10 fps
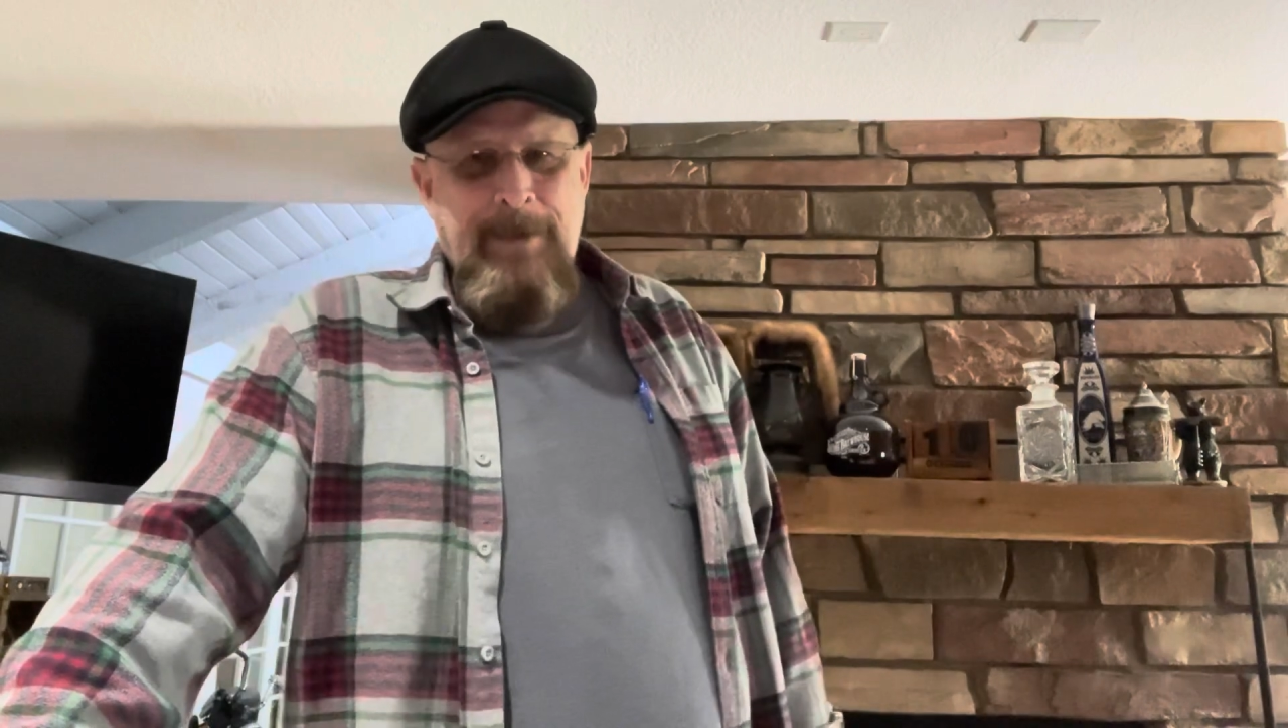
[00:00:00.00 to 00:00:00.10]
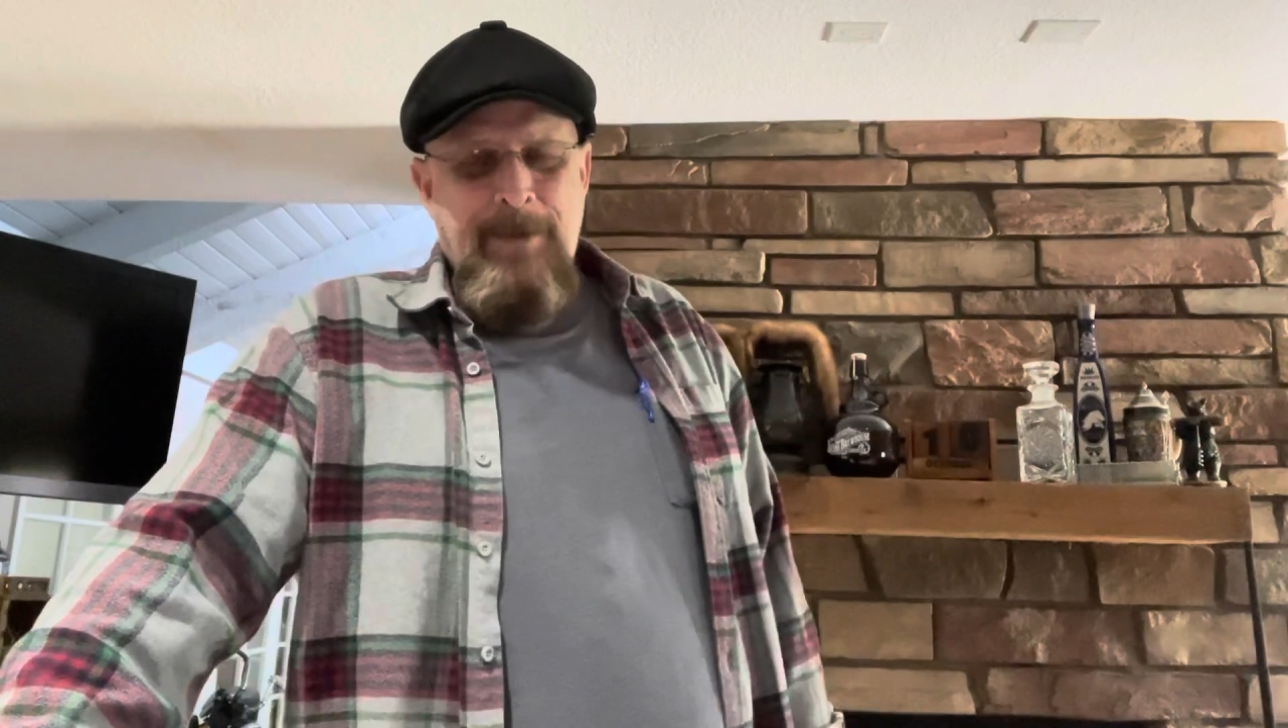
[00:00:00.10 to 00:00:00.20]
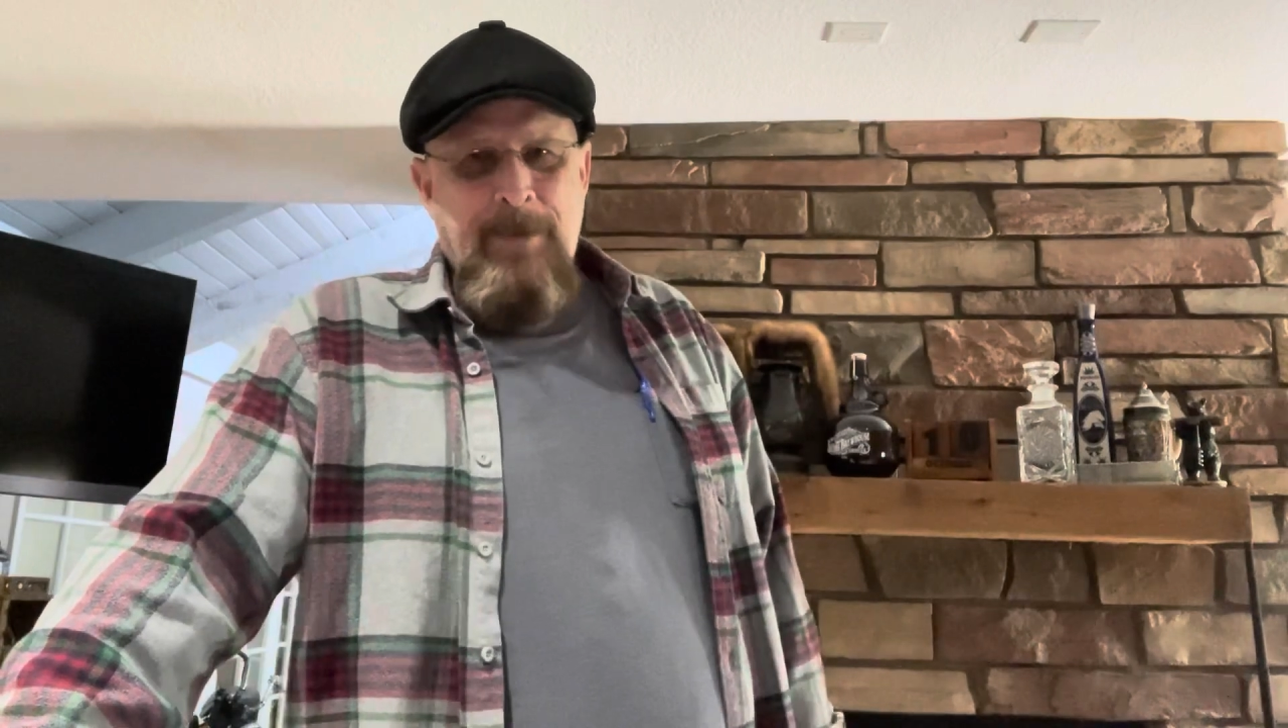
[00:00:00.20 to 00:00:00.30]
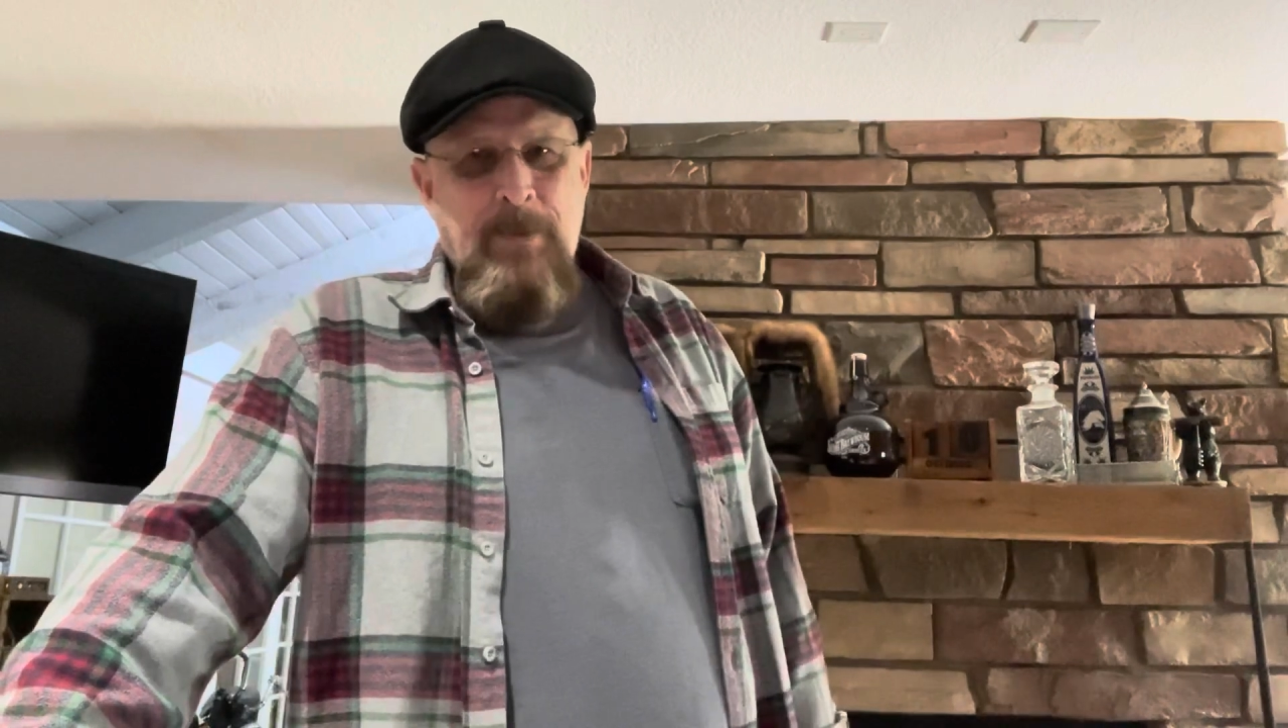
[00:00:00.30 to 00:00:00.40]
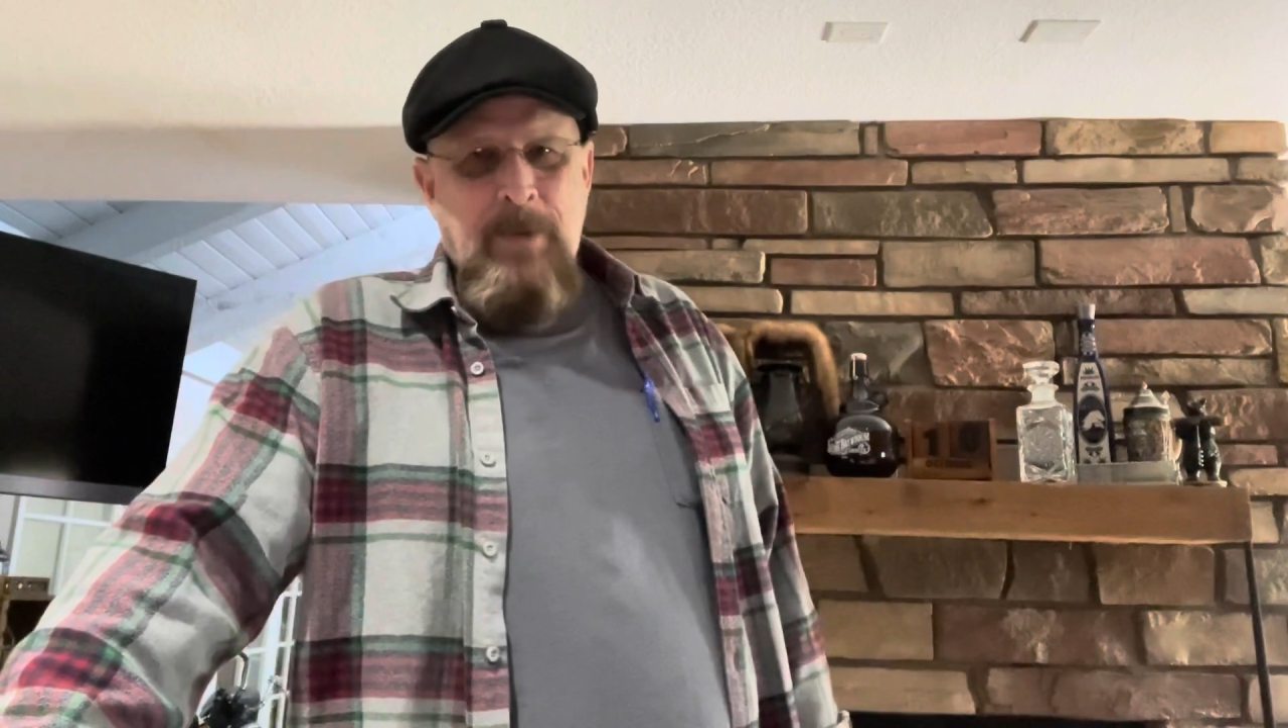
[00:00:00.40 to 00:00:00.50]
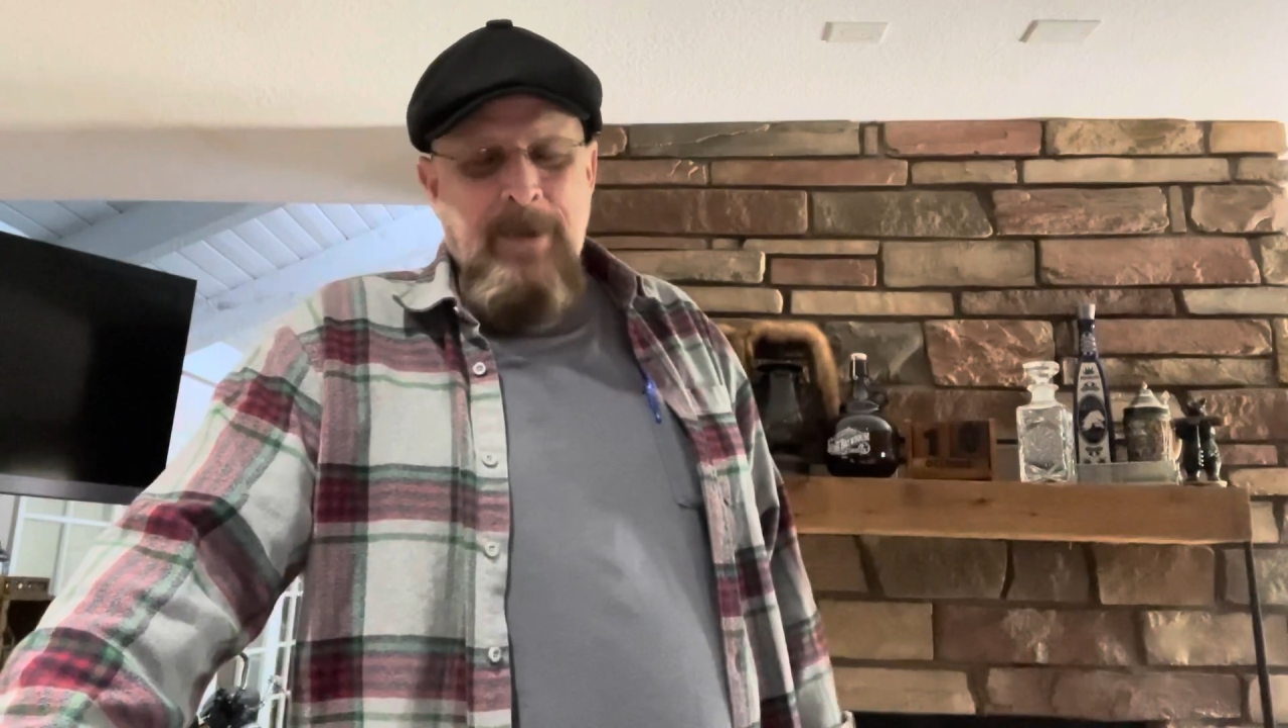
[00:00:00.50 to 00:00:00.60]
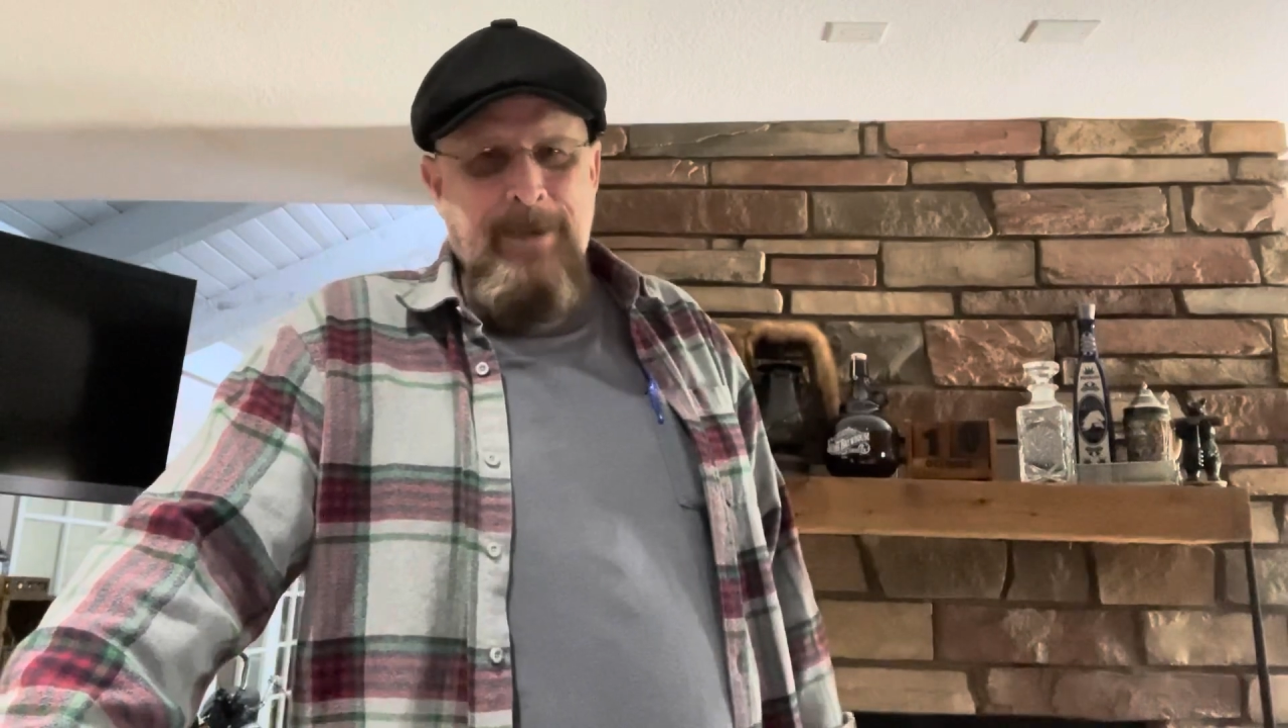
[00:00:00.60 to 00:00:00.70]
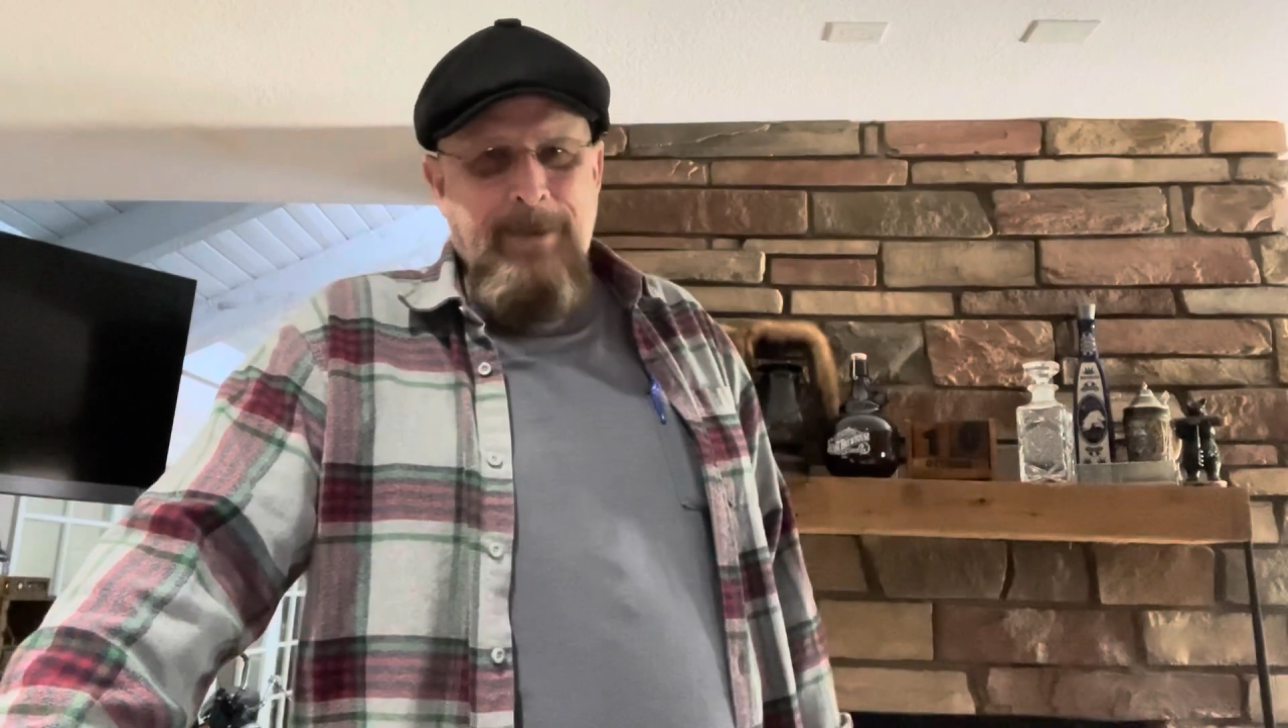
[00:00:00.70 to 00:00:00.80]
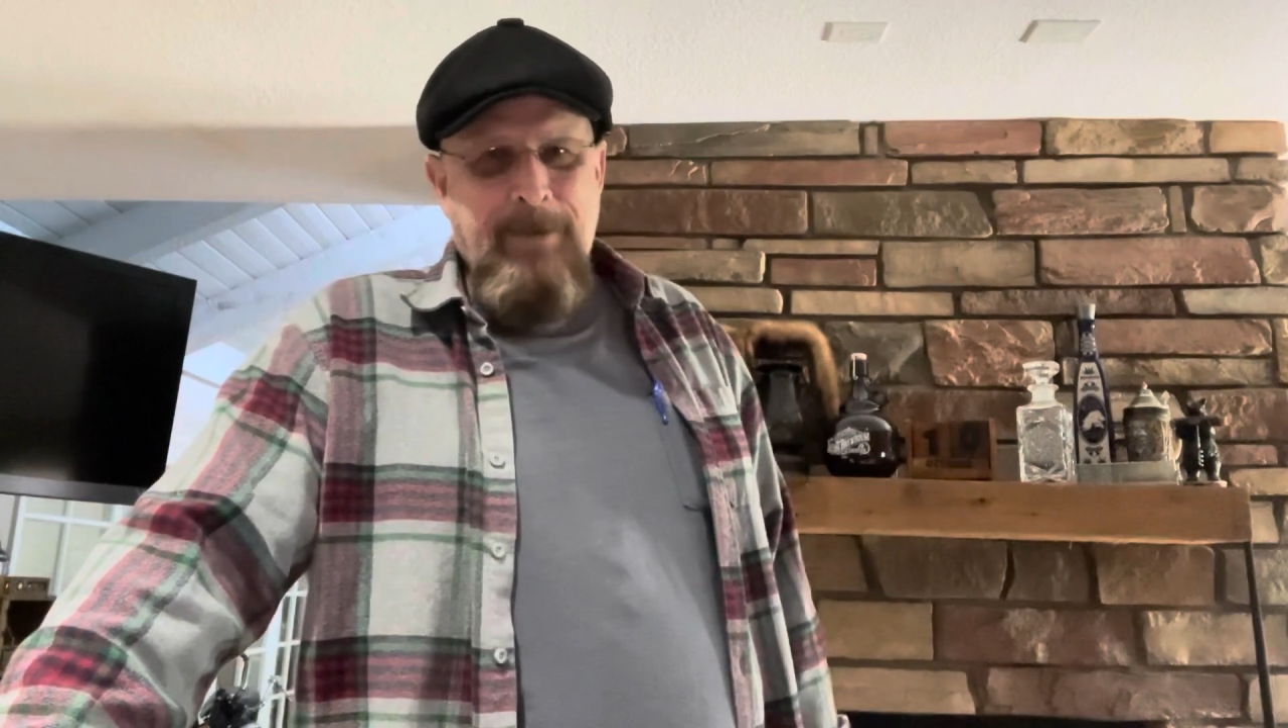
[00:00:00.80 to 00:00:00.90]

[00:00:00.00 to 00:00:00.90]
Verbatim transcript: know uh,